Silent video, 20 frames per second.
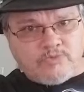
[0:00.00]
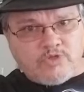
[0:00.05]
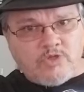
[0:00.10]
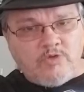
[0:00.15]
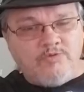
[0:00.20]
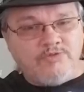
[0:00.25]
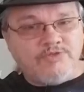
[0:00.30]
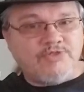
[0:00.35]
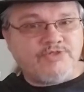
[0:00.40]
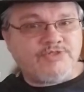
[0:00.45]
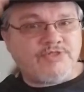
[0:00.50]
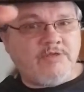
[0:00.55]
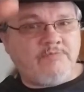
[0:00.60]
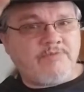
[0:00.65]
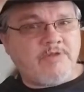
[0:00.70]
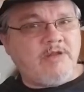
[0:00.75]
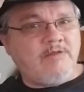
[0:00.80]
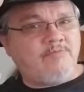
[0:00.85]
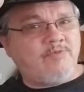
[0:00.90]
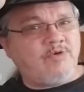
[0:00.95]
which is
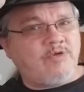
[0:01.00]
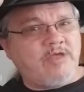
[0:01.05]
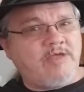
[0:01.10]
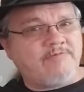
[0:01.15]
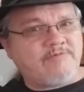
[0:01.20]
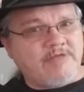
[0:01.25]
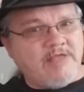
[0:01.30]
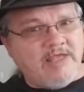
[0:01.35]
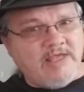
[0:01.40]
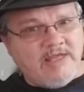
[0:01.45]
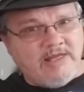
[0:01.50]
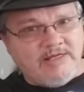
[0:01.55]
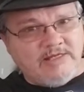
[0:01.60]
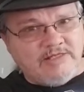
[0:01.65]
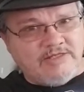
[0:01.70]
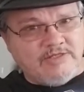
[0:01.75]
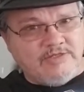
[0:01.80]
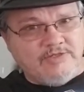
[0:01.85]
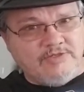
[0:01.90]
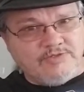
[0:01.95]
something I'm going to have to add
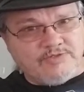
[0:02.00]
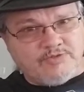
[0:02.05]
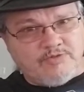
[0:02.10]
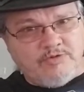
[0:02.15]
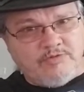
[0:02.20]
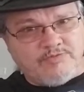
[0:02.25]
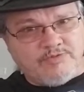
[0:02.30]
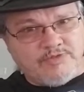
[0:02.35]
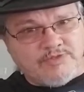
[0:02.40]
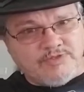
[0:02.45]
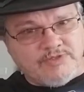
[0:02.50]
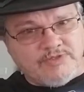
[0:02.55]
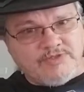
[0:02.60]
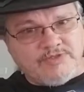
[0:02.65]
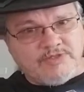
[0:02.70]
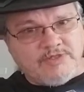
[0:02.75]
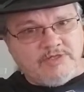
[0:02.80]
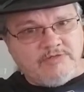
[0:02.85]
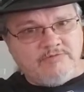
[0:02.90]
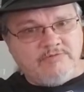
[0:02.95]
in the descriptions and
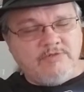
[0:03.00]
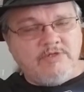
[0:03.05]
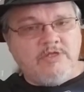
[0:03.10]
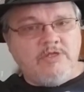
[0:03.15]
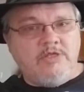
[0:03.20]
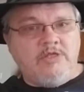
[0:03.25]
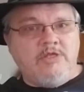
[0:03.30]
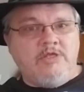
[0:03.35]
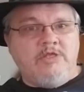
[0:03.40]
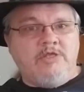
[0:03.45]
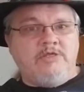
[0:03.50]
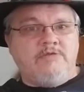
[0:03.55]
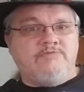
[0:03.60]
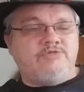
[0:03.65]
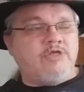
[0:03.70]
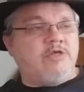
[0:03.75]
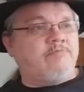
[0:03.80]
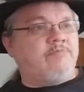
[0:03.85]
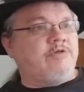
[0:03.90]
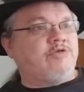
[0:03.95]
stuff.
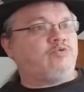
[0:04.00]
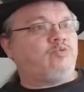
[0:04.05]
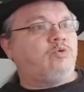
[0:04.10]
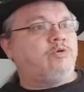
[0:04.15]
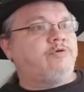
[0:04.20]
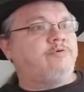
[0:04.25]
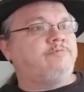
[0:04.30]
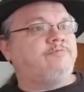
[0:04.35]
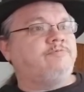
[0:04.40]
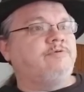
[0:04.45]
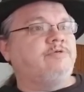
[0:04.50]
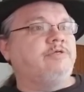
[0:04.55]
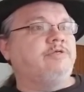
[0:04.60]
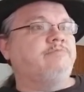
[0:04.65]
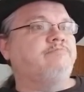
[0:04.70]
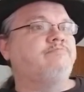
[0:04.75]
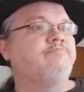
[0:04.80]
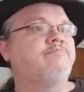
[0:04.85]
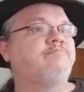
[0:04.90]
Check my Twitter feed.